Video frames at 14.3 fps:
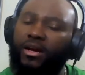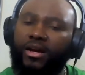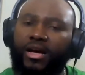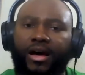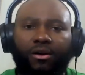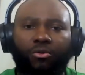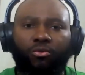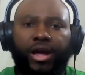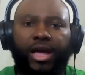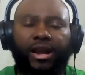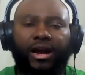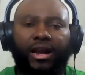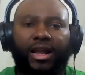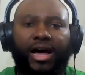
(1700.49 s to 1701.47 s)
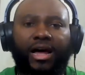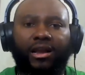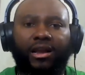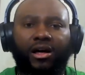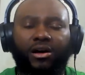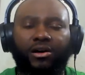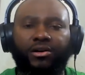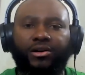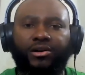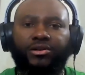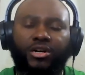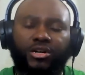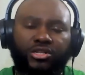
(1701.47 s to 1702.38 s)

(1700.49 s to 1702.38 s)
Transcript: kind of ran a lot longer,